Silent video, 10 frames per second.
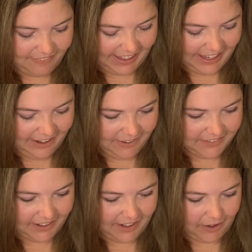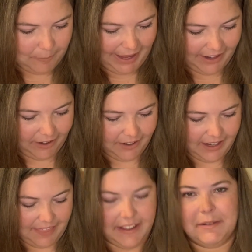found her
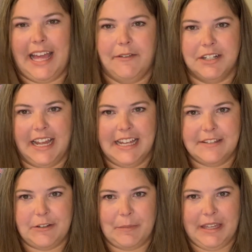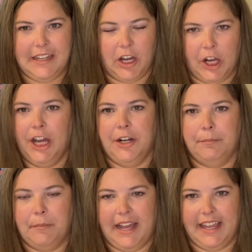pattern. I think it was advertised to me
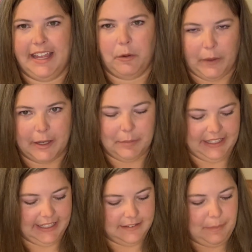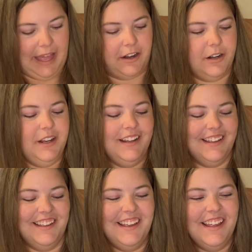on my Wicked Plant pattern.
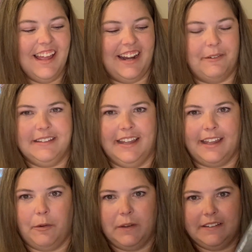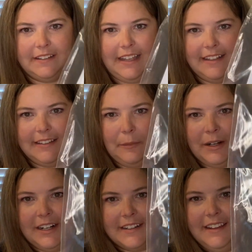And I was like, success, it
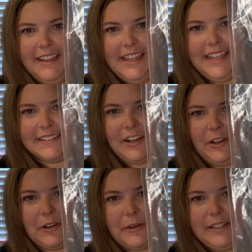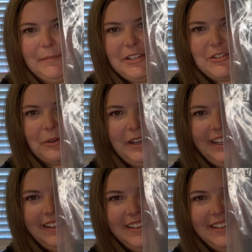worked. It's called Christmas Joy.